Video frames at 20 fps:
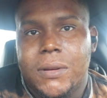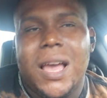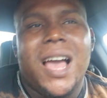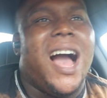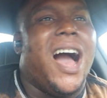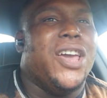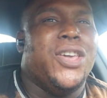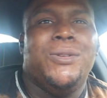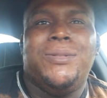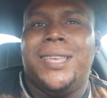
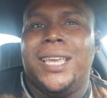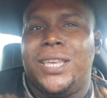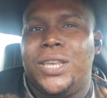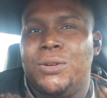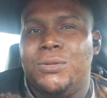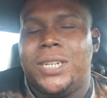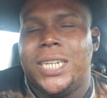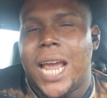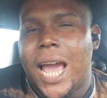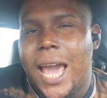Oh, you think
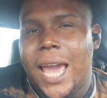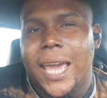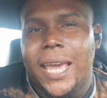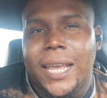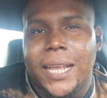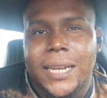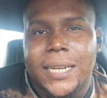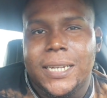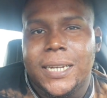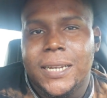you
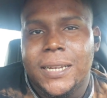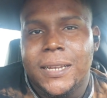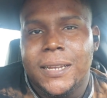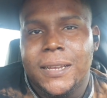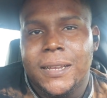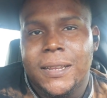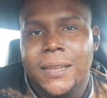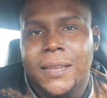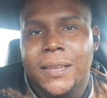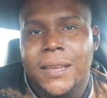changed?
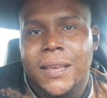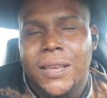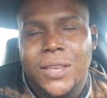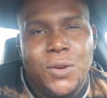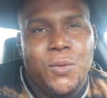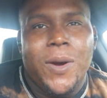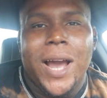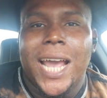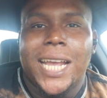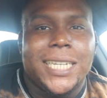
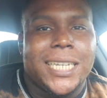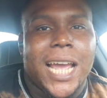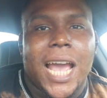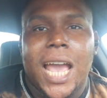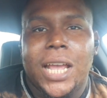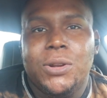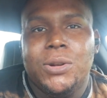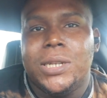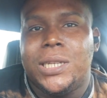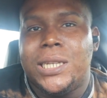You ain't
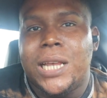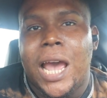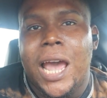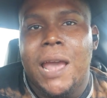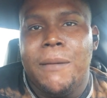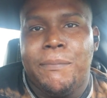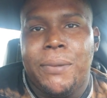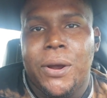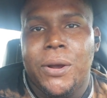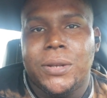changed. You the
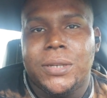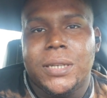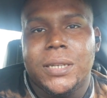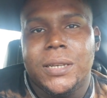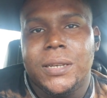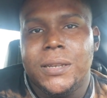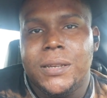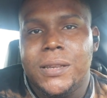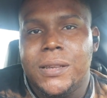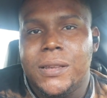same person.